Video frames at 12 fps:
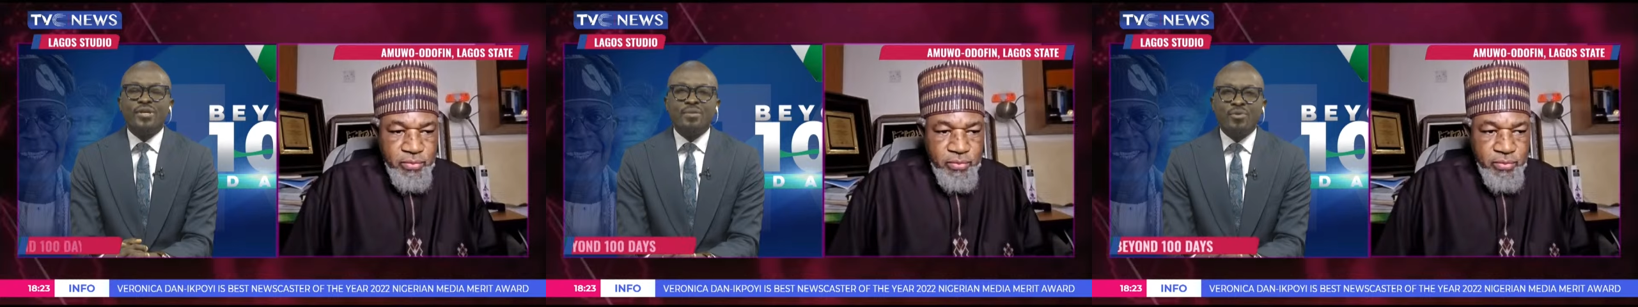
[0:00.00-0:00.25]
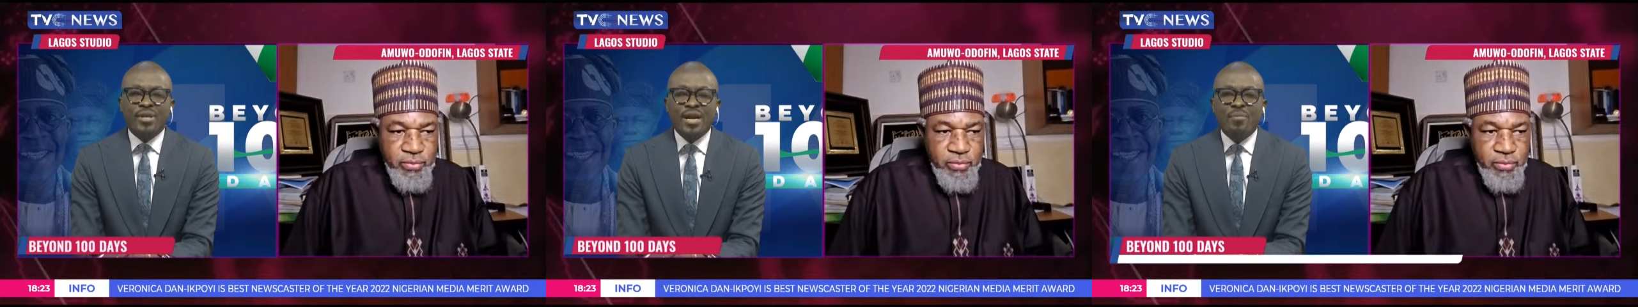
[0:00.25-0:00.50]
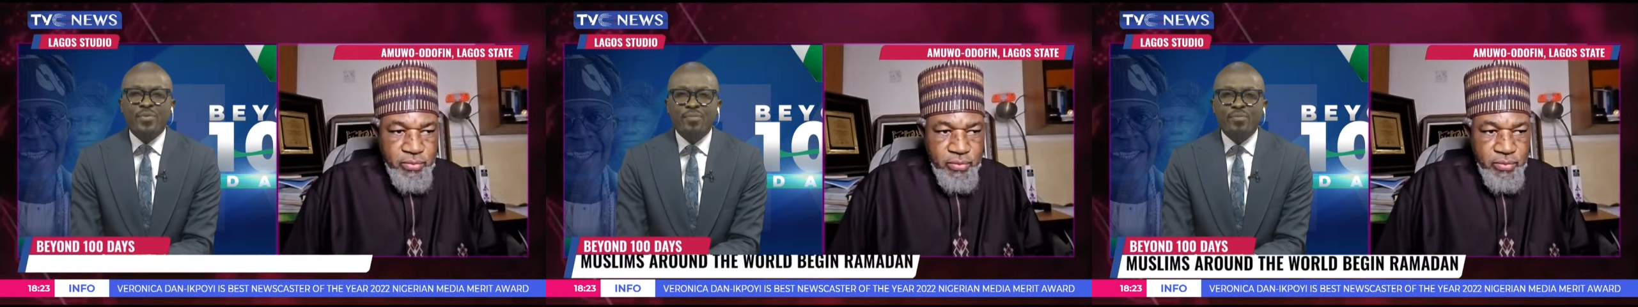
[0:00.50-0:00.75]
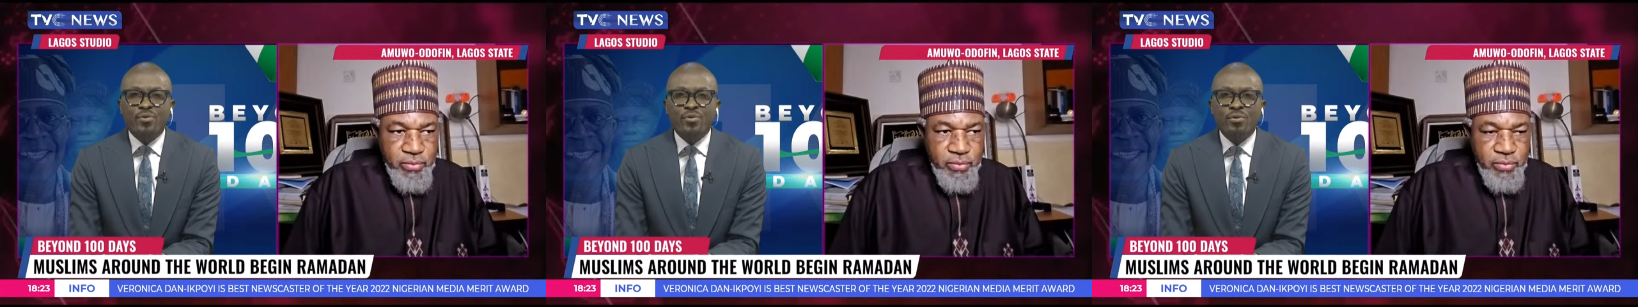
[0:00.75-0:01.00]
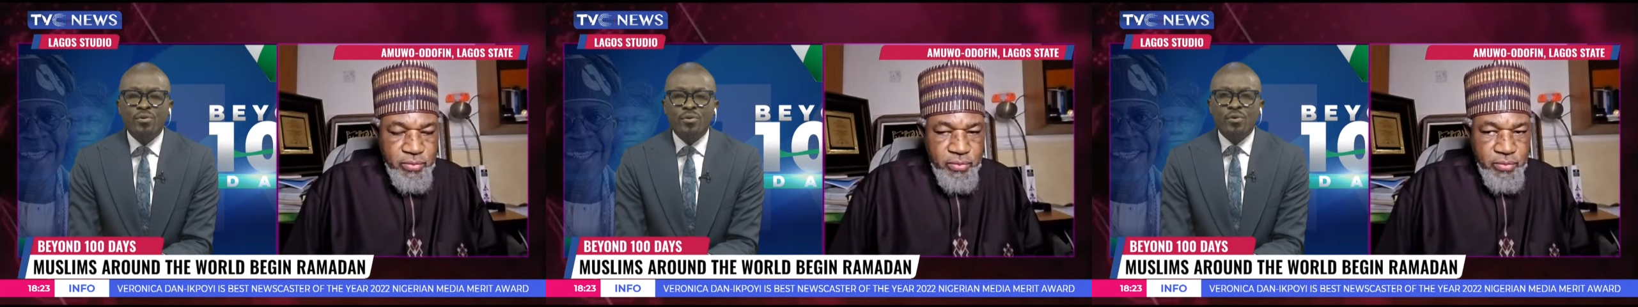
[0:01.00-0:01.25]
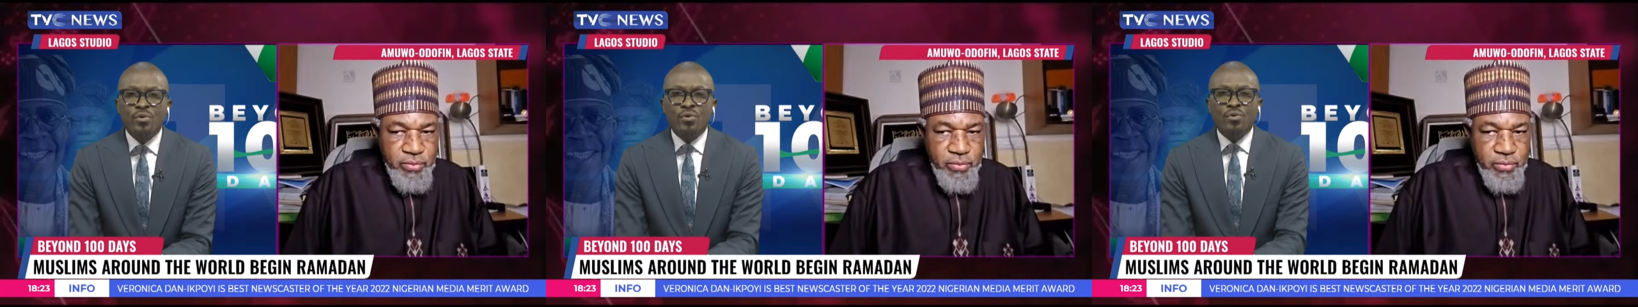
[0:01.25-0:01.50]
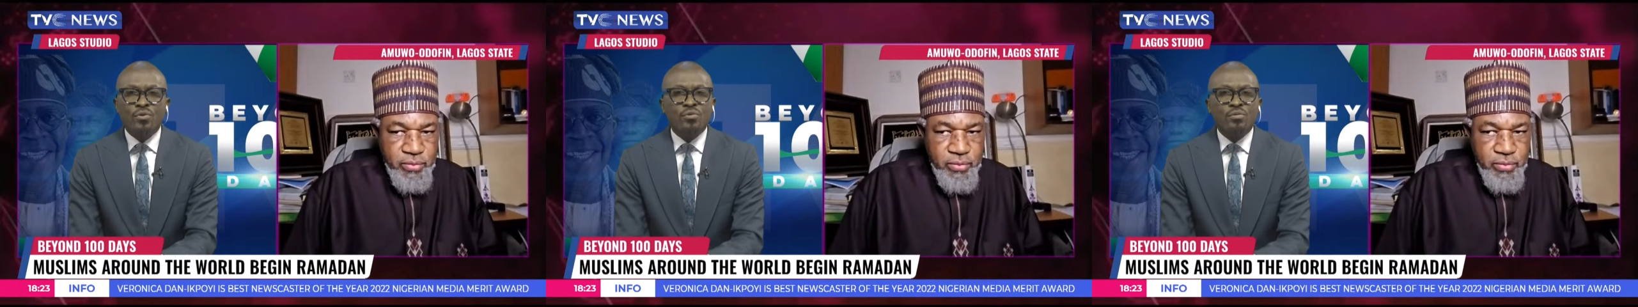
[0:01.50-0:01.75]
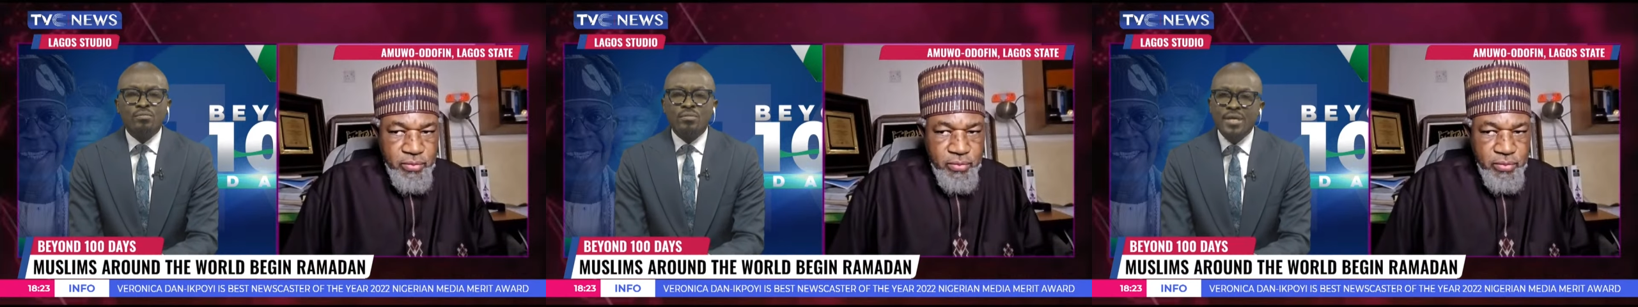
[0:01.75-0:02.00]
Speaker 1: prove it, but there are people
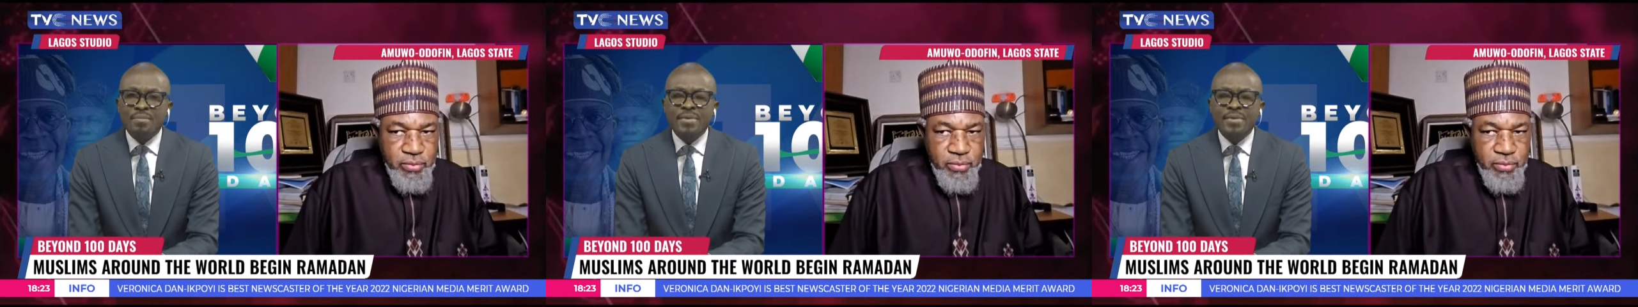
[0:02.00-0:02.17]
who